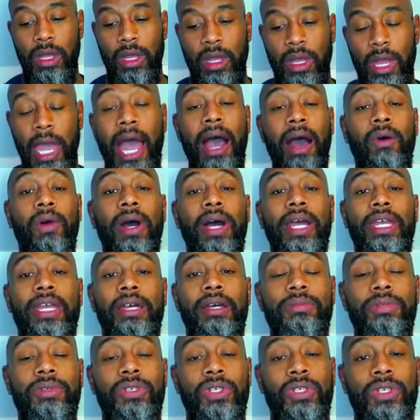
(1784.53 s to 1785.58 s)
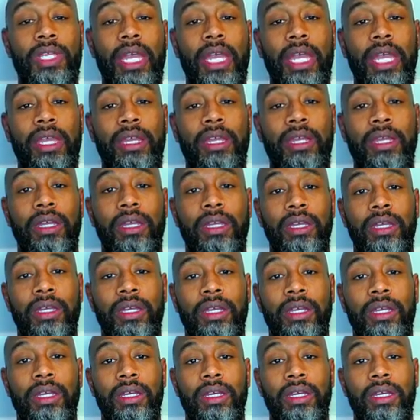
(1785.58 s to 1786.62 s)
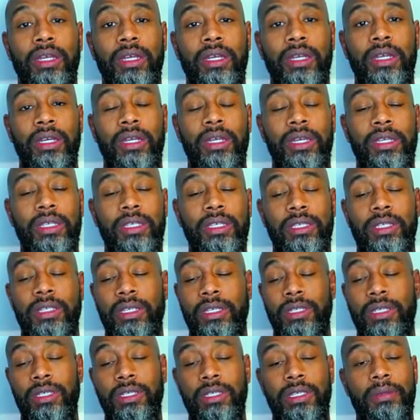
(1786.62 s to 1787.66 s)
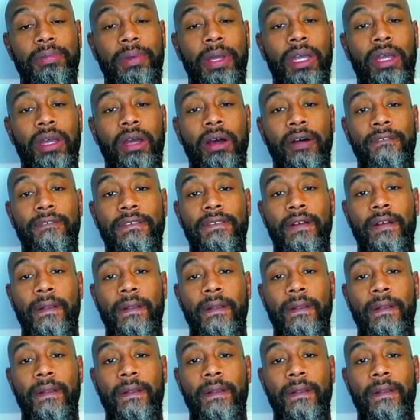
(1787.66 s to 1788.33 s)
how I am today, this is the payoff.